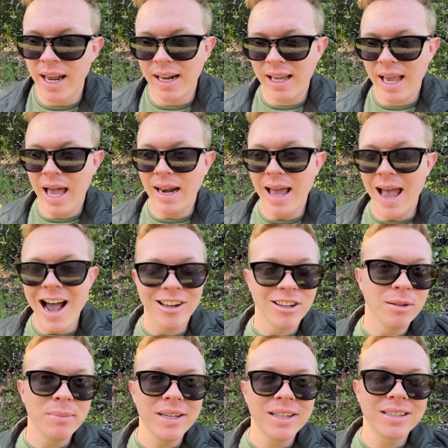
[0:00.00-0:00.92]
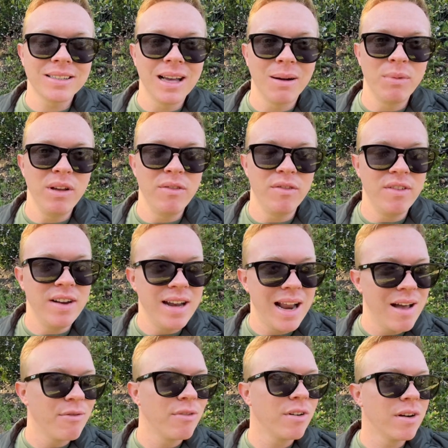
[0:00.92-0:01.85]
again, elements that we've
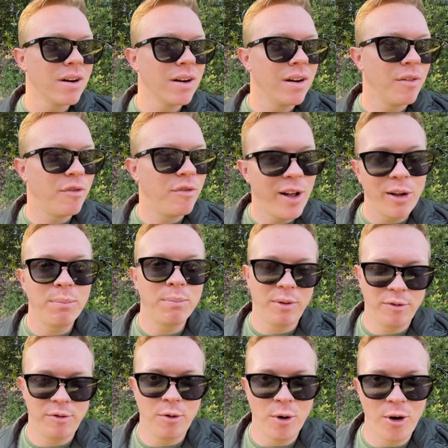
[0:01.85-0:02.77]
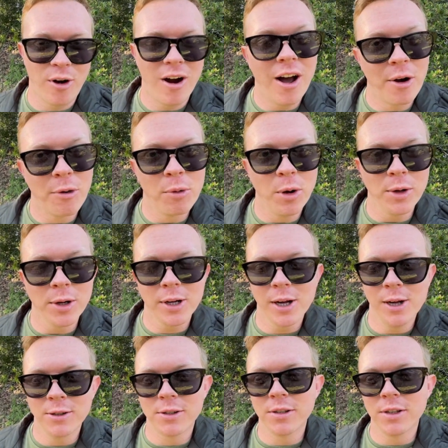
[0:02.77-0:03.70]
never felt before on a roller
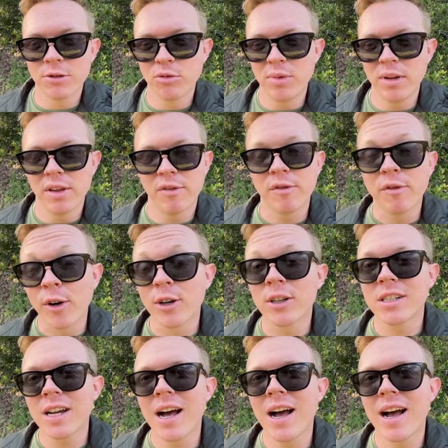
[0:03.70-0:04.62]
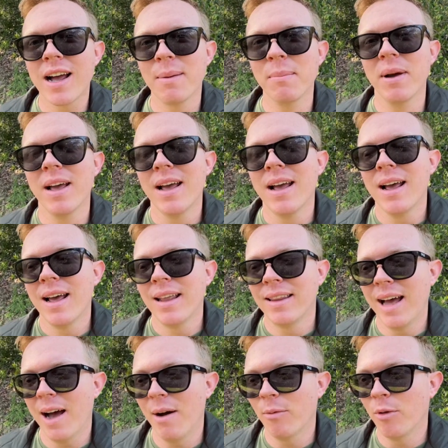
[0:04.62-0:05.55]
coaster. This will be the first time
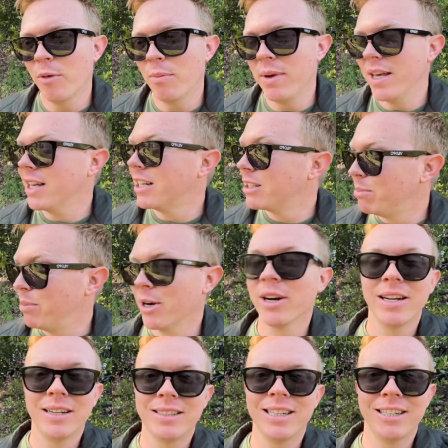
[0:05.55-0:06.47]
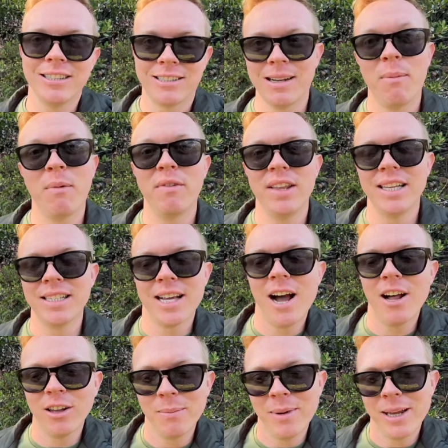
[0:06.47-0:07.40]
that we'll be experiencing some of these
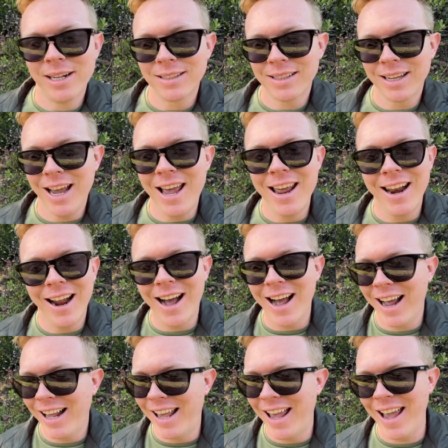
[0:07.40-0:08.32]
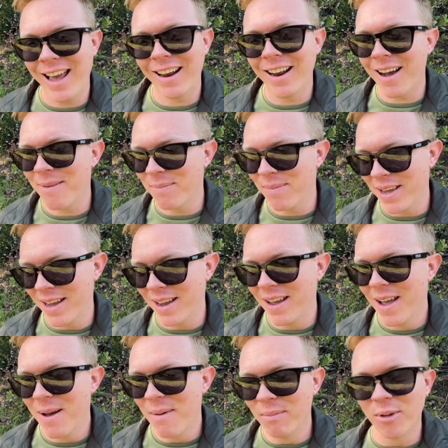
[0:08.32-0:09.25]
elements, and I cannot be
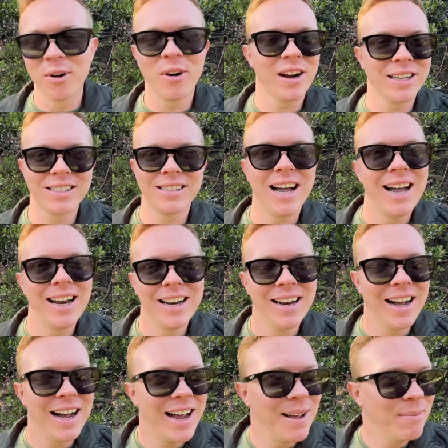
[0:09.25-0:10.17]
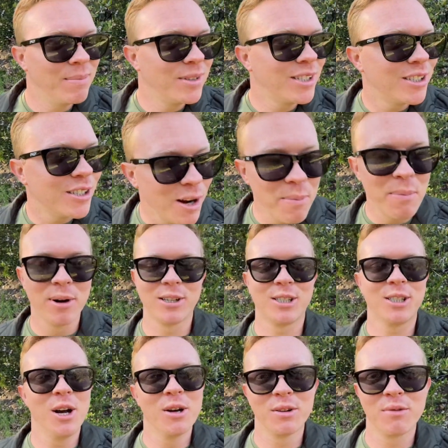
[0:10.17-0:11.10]
more excited. I am super
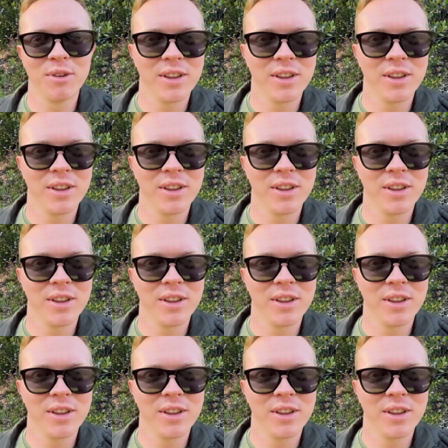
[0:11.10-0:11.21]
stoked for